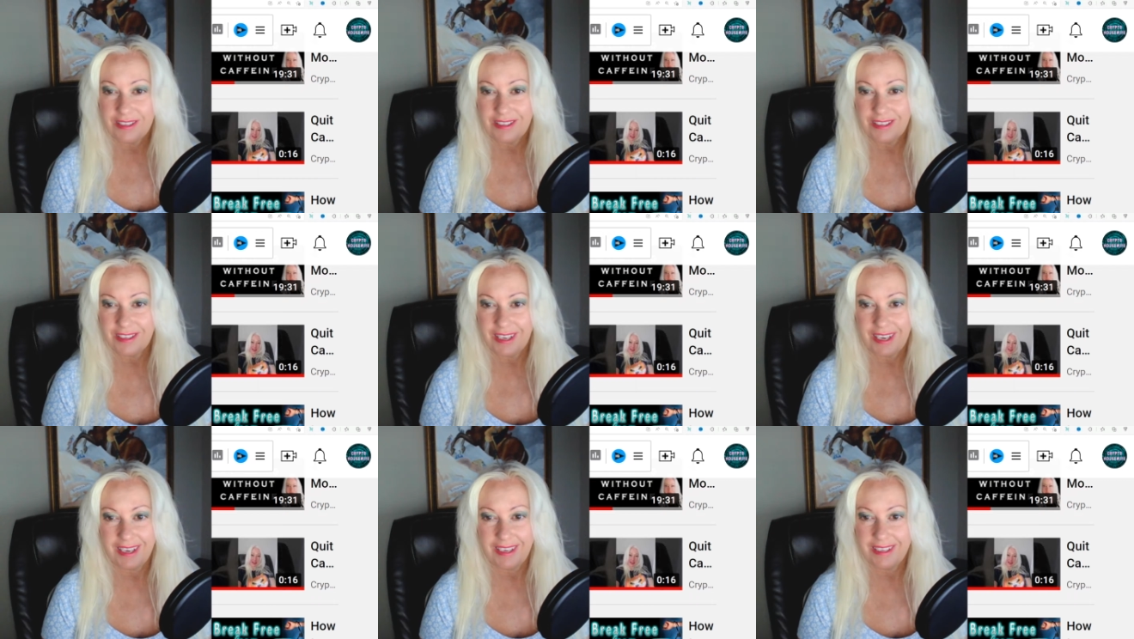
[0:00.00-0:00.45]

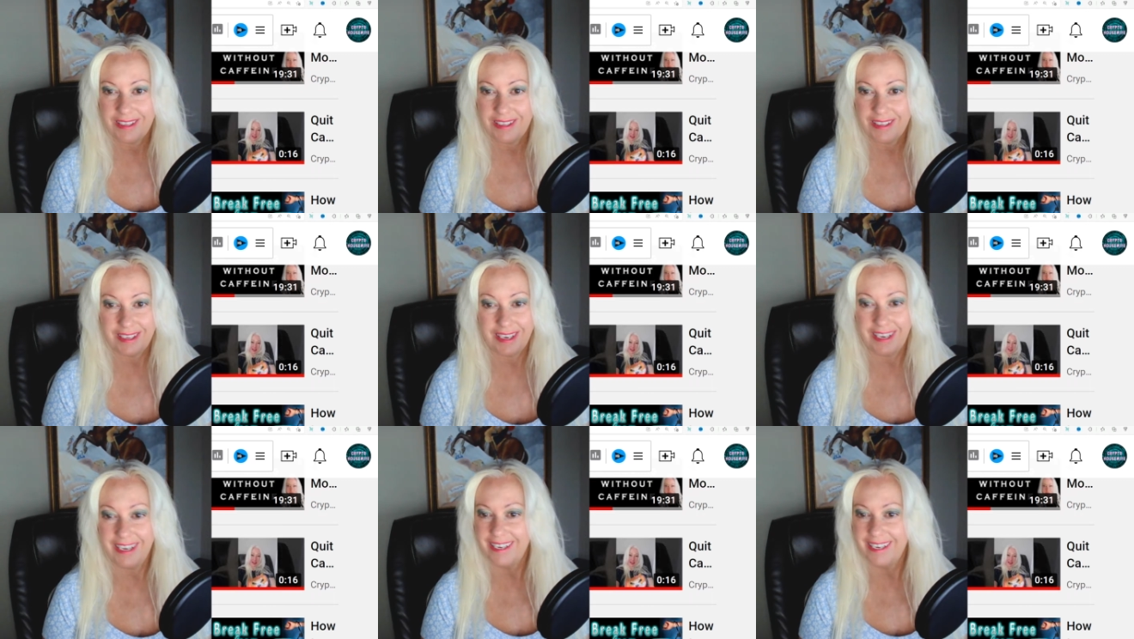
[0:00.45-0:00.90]
They're not,
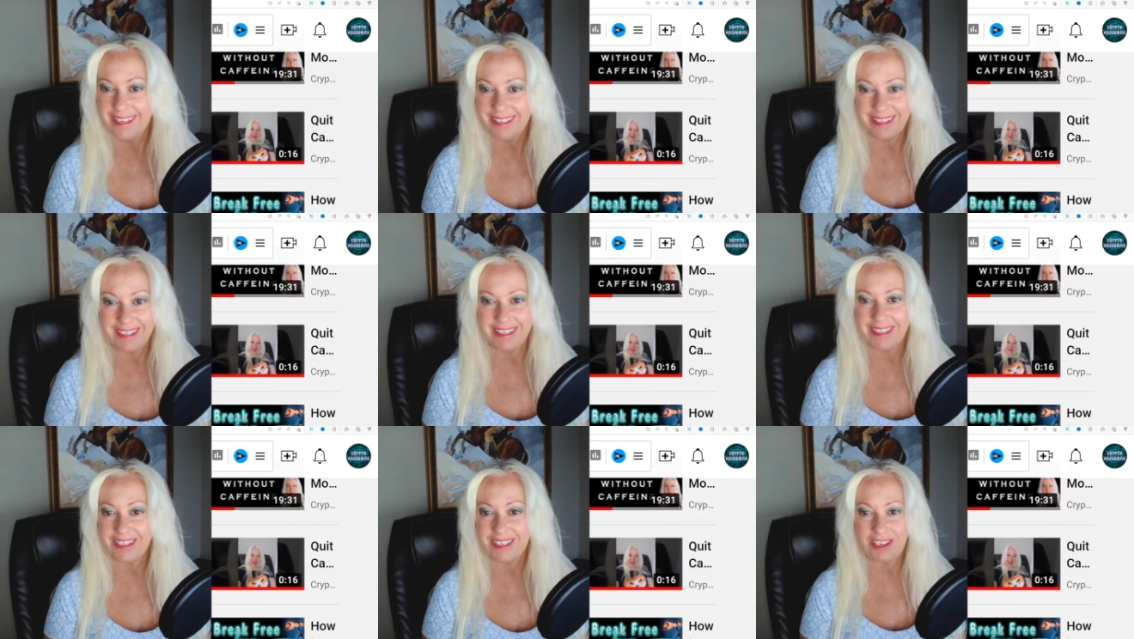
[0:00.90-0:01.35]
they're
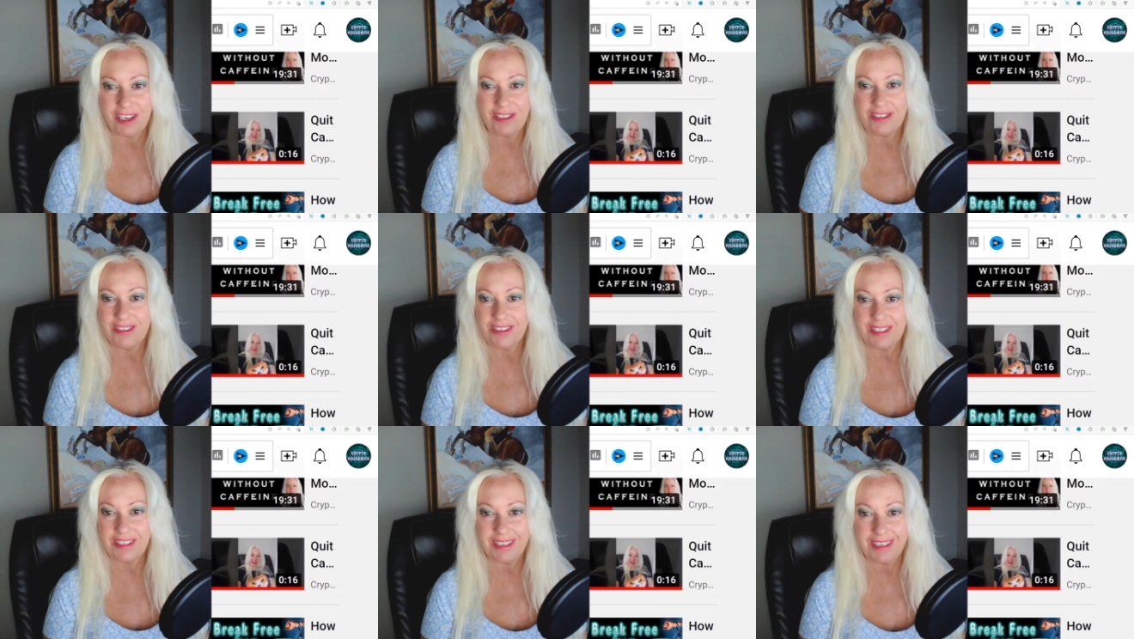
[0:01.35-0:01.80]
not
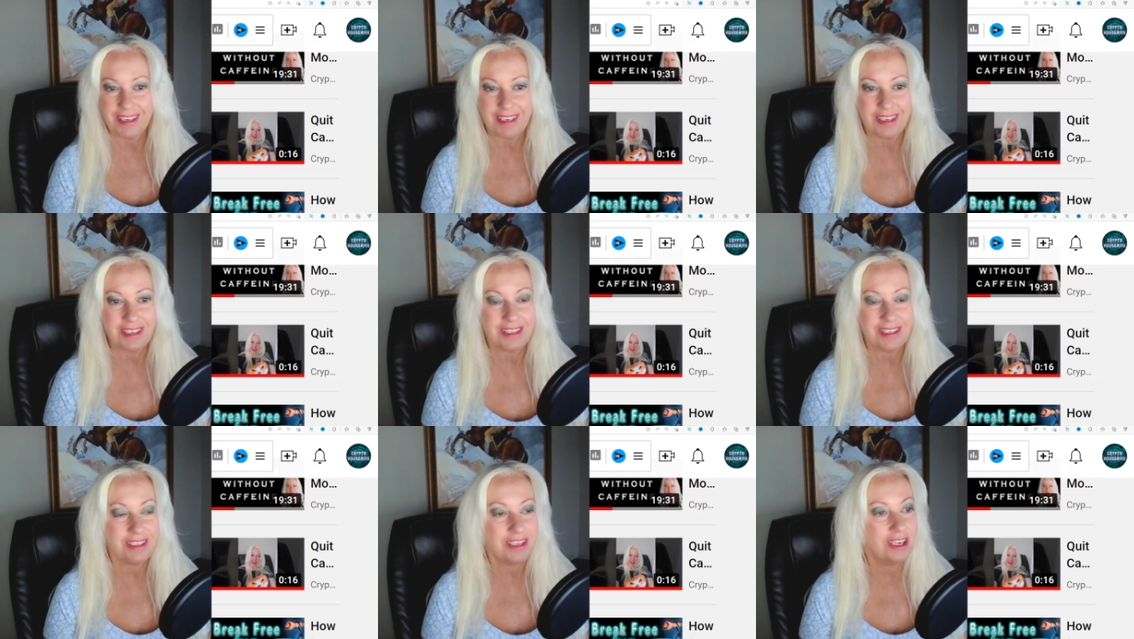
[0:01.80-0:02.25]
elderly at
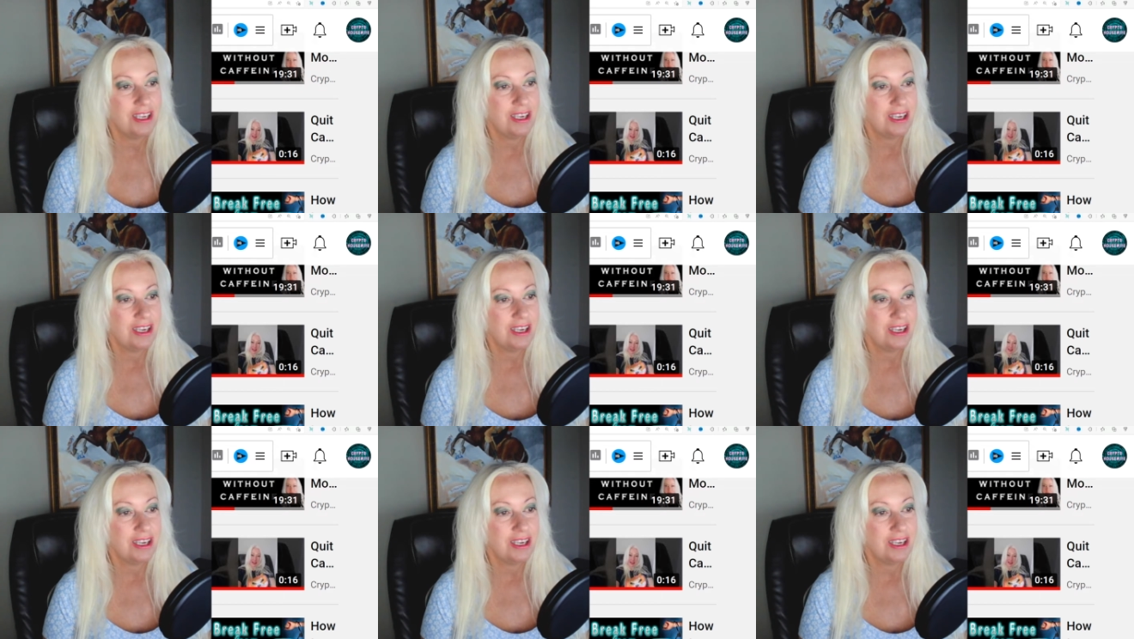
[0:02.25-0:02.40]
all.